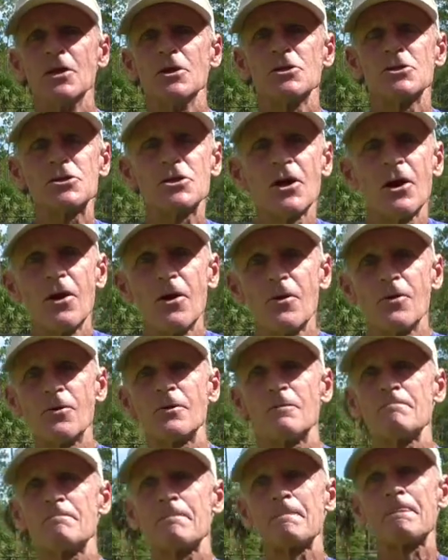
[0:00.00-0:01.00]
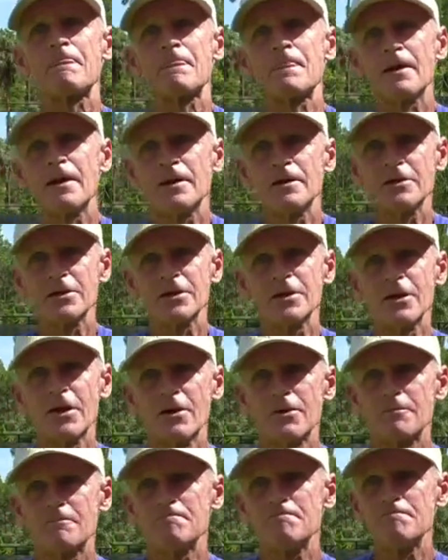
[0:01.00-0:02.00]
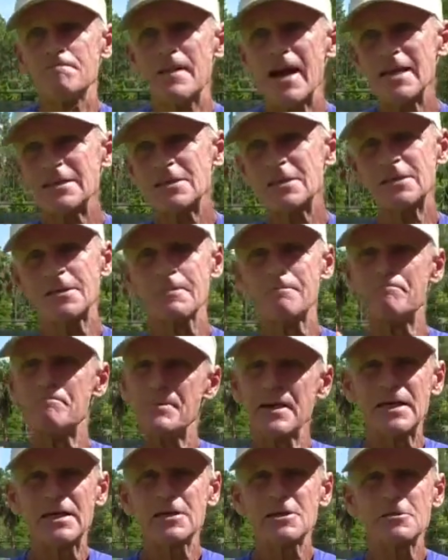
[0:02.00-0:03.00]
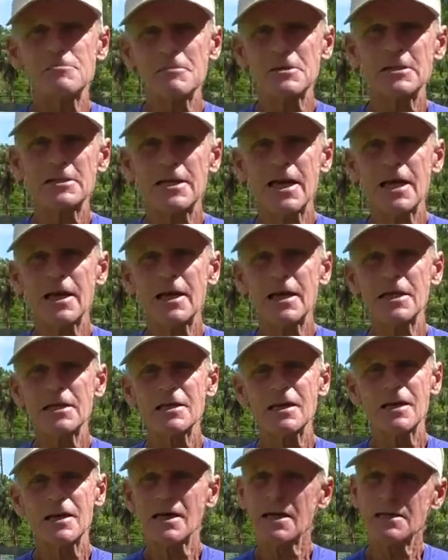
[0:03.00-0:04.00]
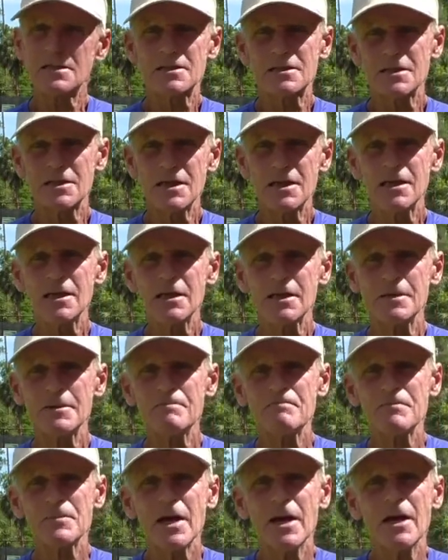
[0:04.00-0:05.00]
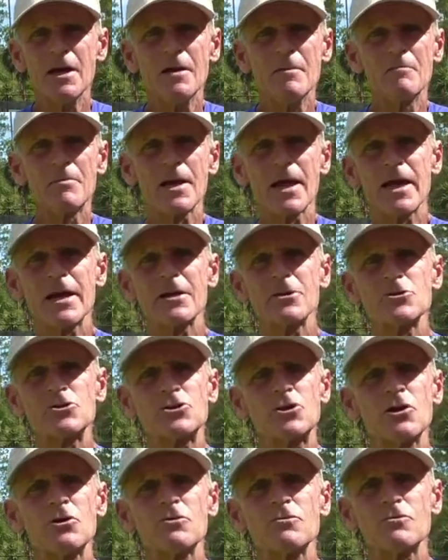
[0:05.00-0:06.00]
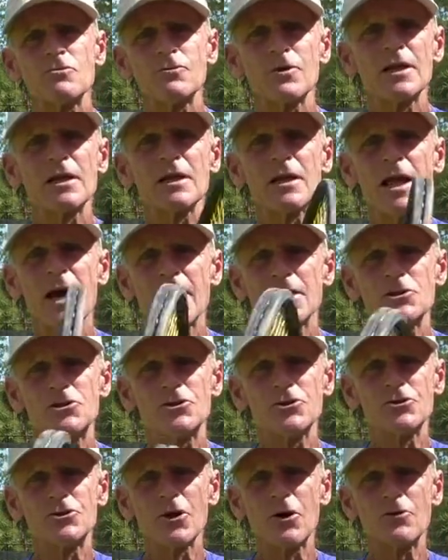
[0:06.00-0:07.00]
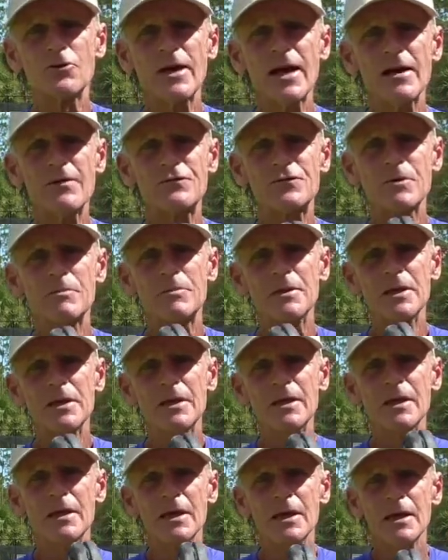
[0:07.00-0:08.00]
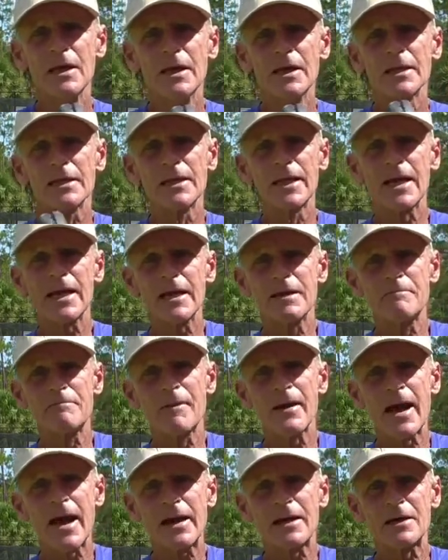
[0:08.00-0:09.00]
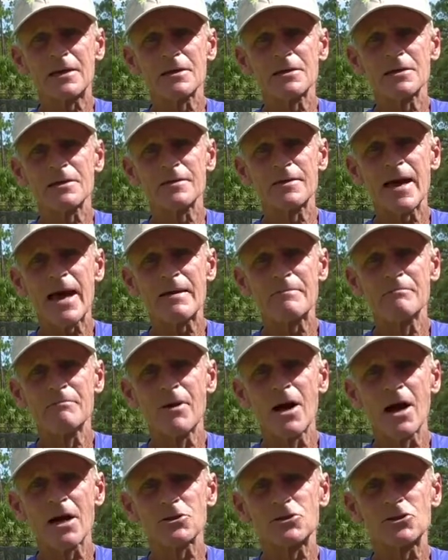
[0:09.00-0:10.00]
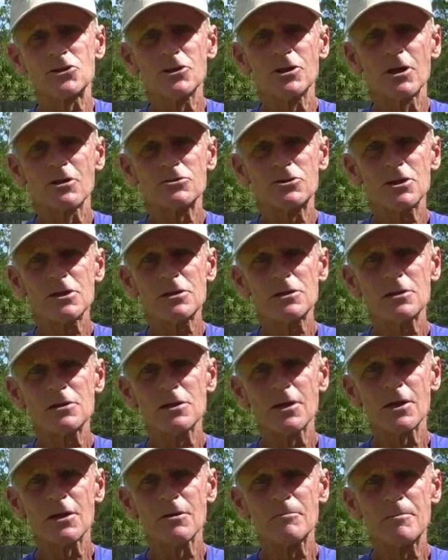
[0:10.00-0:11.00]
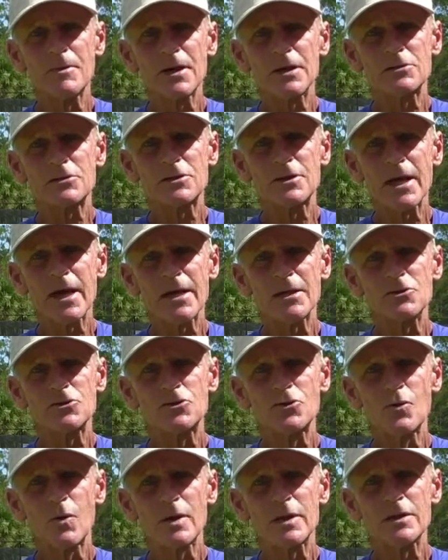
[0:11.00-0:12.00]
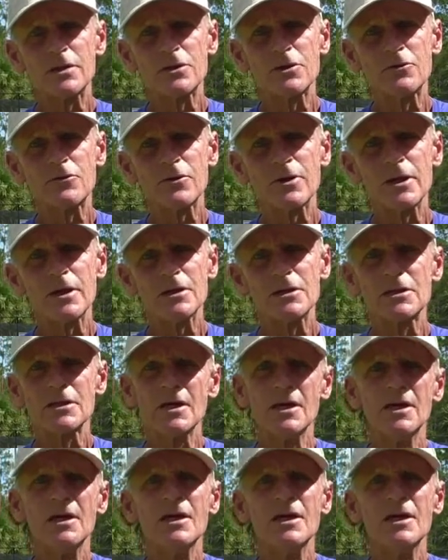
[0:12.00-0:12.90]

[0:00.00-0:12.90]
So, you know, that's the biggest mistake I see. Players don't realize you don't have to be laid back that much, you know, just a little bit, 10, 20 degrees.